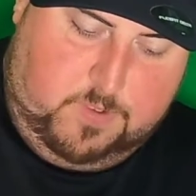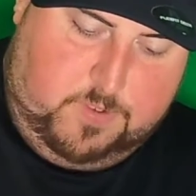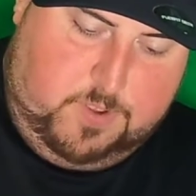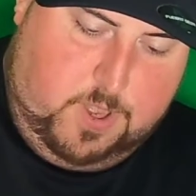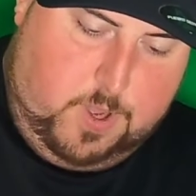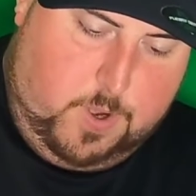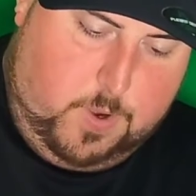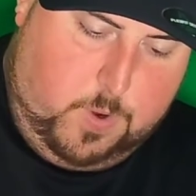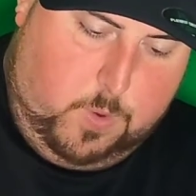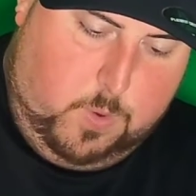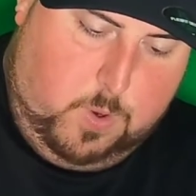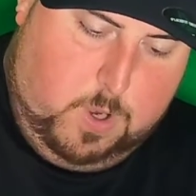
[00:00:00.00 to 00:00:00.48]

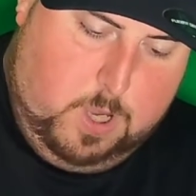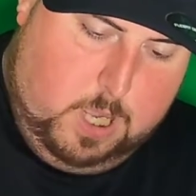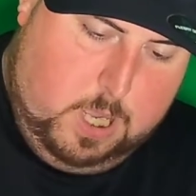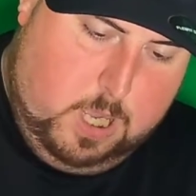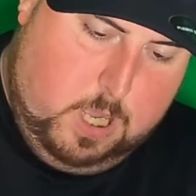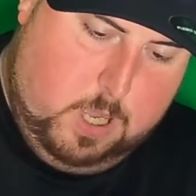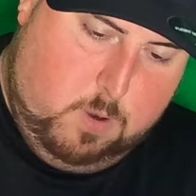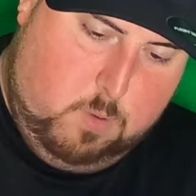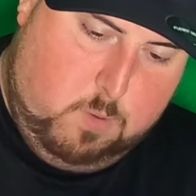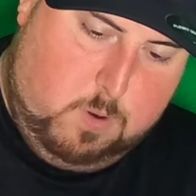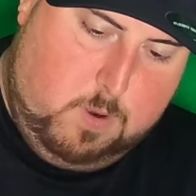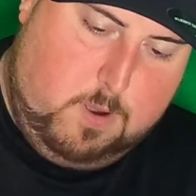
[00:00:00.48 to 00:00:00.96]
So
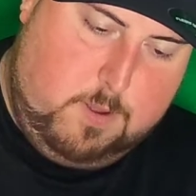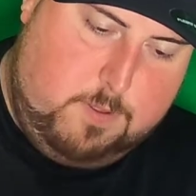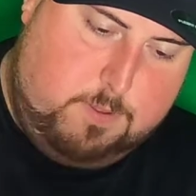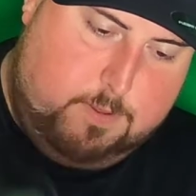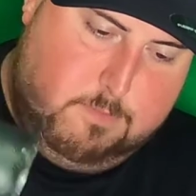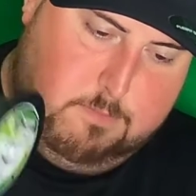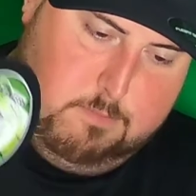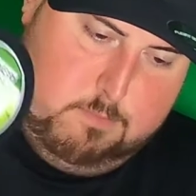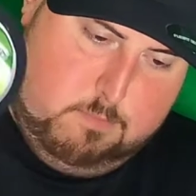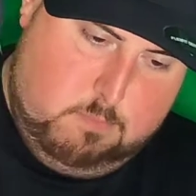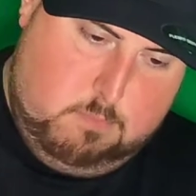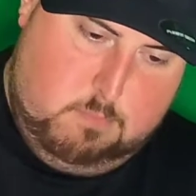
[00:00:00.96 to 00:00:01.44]

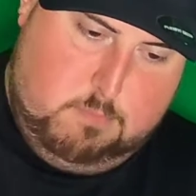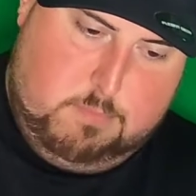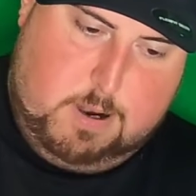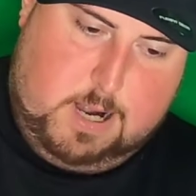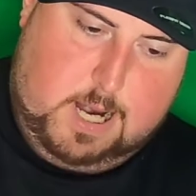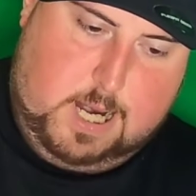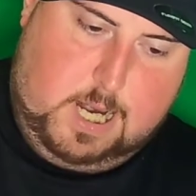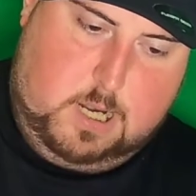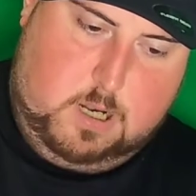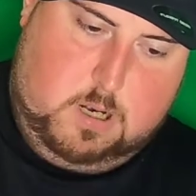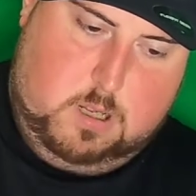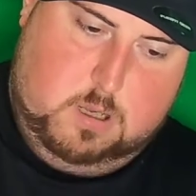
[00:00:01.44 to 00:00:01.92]
with
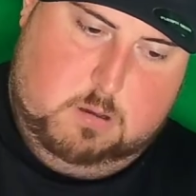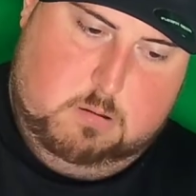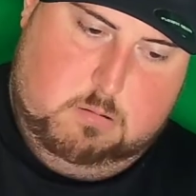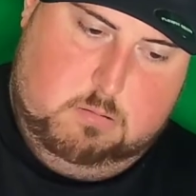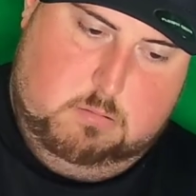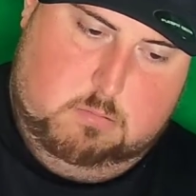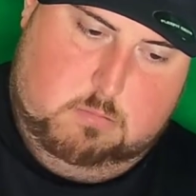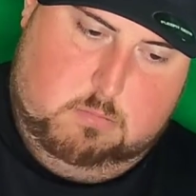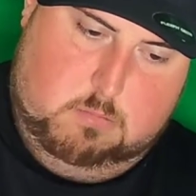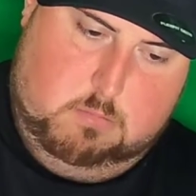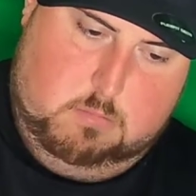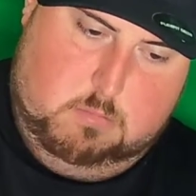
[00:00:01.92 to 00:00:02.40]
Braid
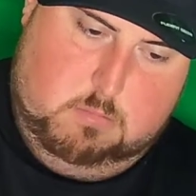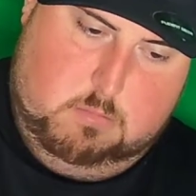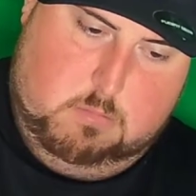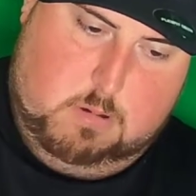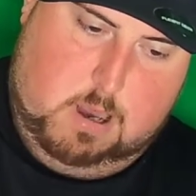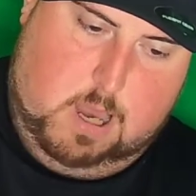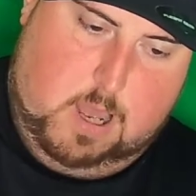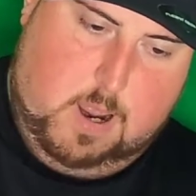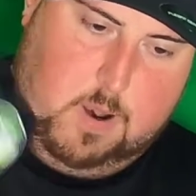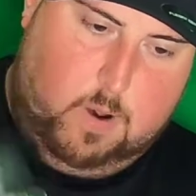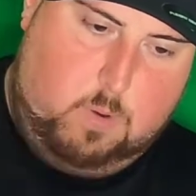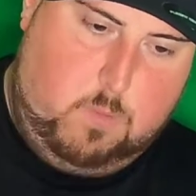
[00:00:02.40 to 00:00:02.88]

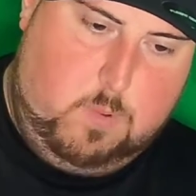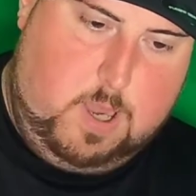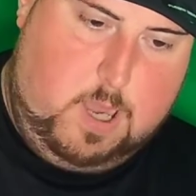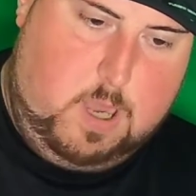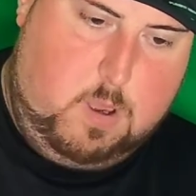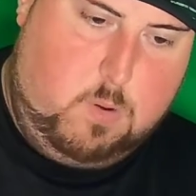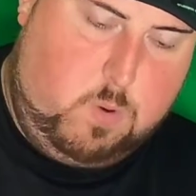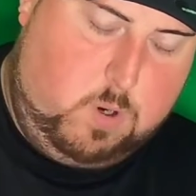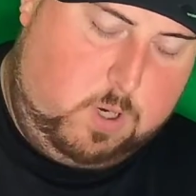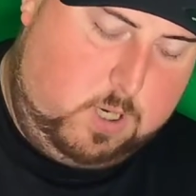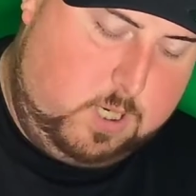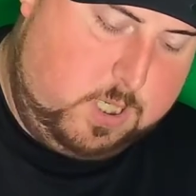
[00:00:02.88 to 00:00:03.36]
out of the
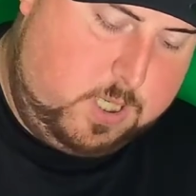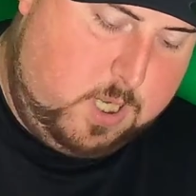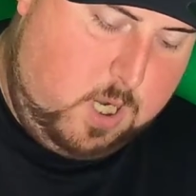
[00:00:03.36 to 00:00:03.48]
way, we're